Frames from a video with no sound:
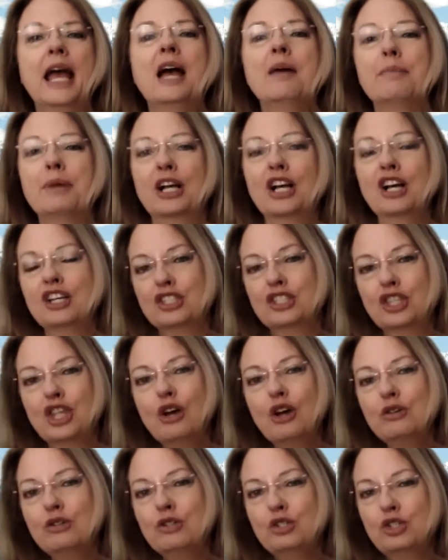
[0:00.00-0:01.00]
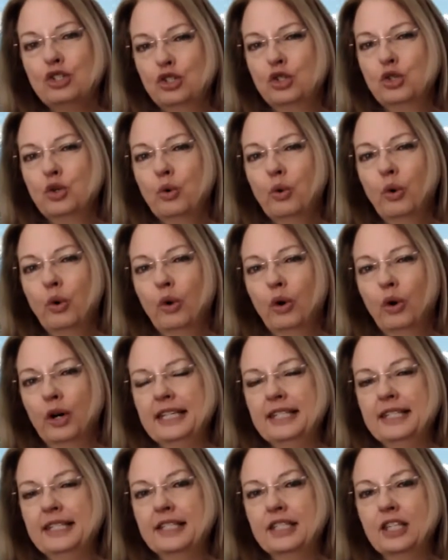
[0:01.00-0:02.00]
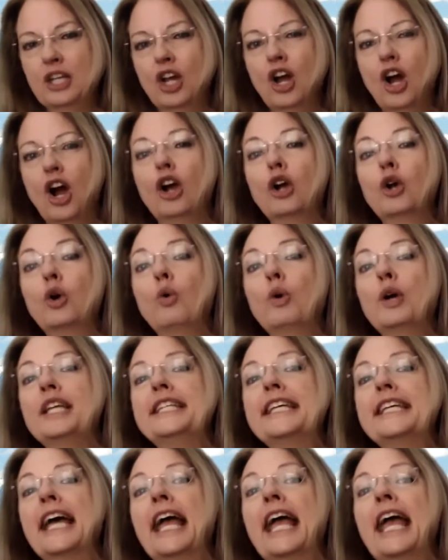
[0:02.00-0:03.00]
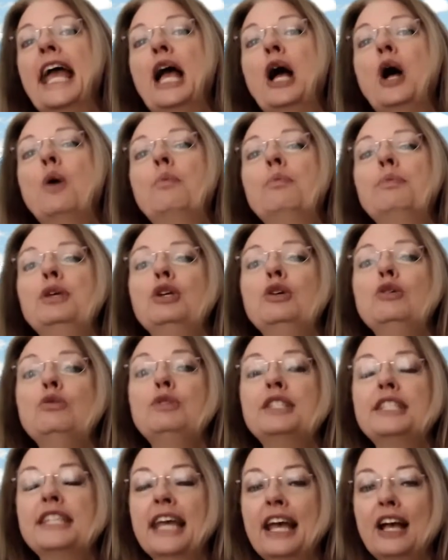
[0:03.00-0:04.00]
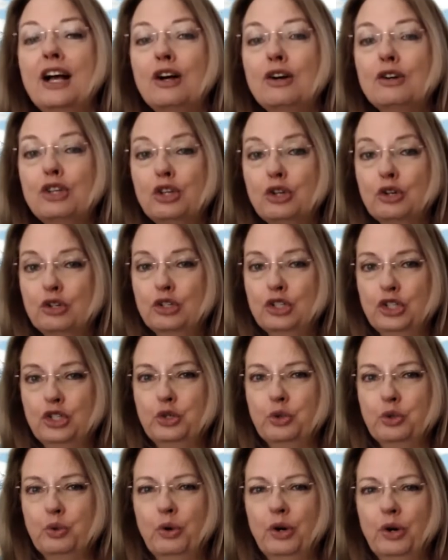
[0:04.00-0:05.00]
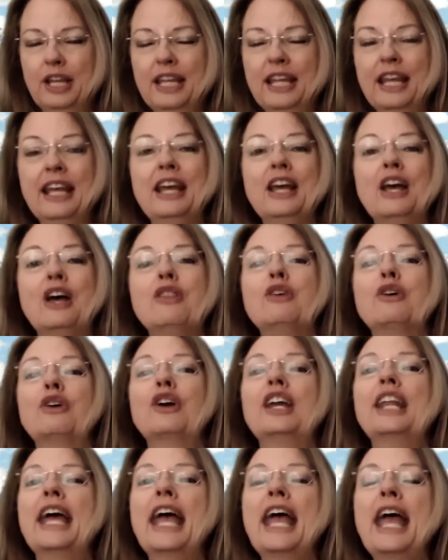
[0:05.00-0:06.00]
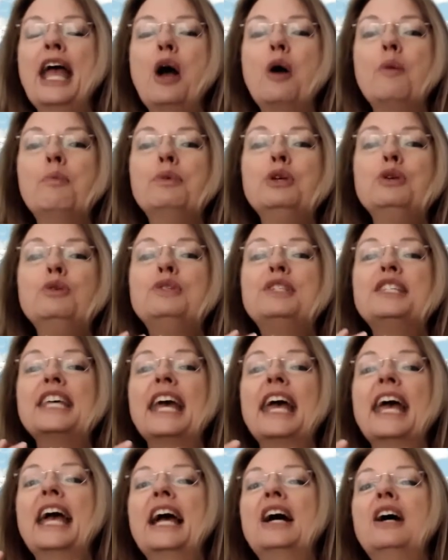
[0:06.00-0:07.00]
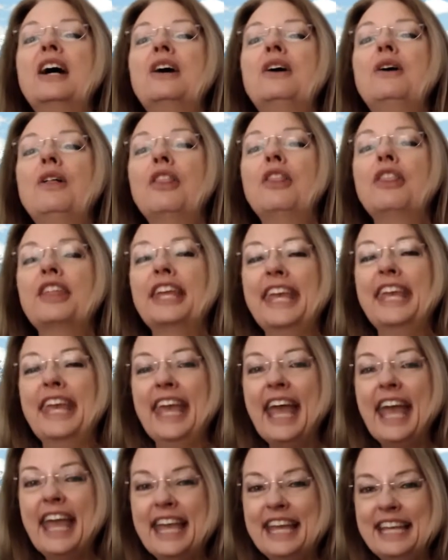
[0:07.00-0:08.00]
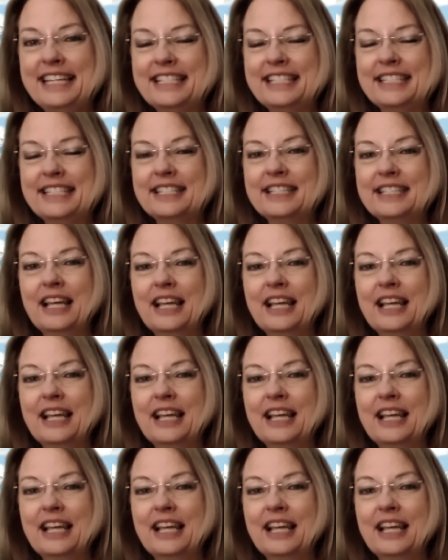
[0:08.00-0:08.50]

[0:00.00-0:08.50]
Because those stories are going to help you tell your story. They're going to help you tell the case